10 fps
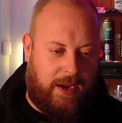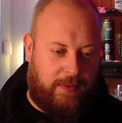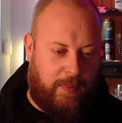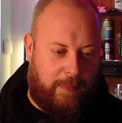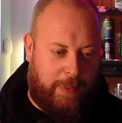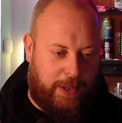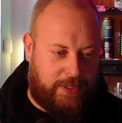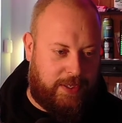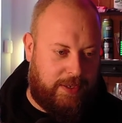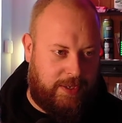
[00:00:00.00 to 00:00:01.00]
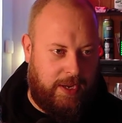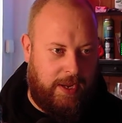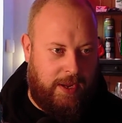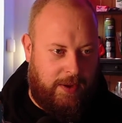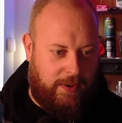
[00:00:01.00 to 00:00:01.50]
I know one person
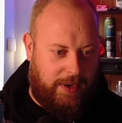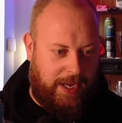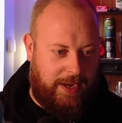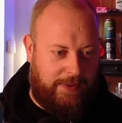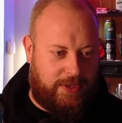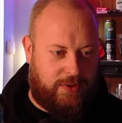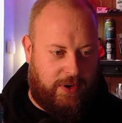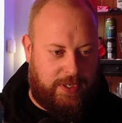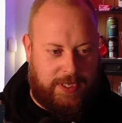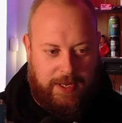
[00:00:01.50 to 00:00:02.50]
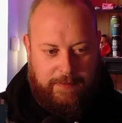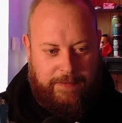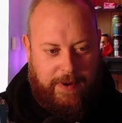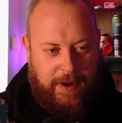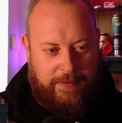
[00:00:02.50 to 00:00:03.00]
on here is trying to sell
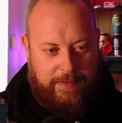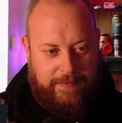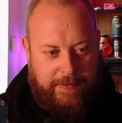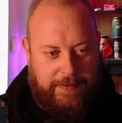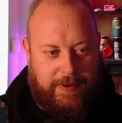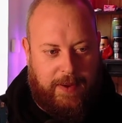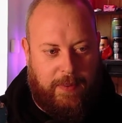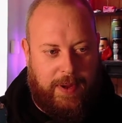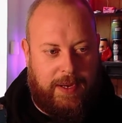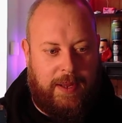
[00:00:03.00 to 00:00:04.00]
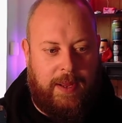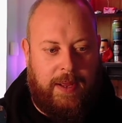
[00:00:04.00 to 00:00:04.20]
them for 150 quid.